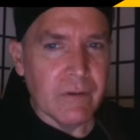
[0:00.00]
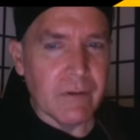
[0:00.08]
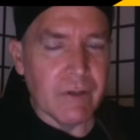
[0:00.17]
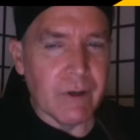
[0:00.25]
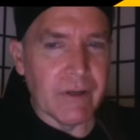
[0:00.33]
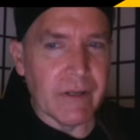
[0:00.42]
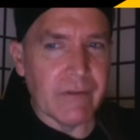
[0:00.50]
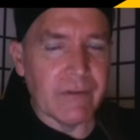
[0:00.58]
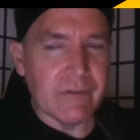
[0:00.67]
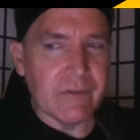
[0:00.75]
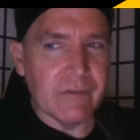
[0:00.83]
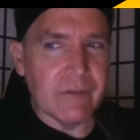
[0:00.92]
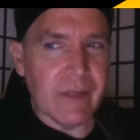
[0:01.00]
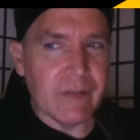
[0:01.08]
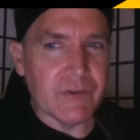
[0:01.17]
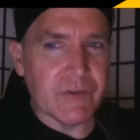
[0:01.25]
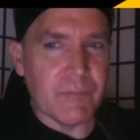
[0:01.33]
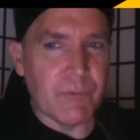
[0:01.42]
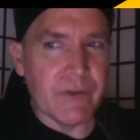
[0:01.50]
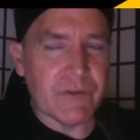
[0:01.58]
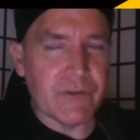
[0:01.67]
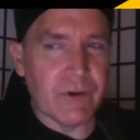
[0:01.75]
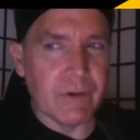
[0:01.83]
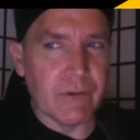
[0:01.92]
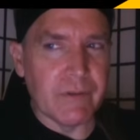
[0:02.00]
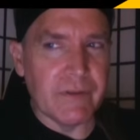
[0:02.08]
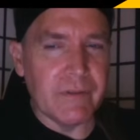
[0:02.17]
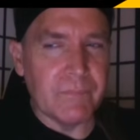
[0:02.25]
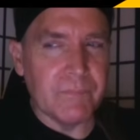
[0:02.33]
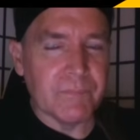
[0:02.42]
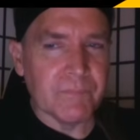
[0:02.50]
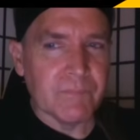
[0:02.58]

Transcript: You know, and at at checkpoint Charlie,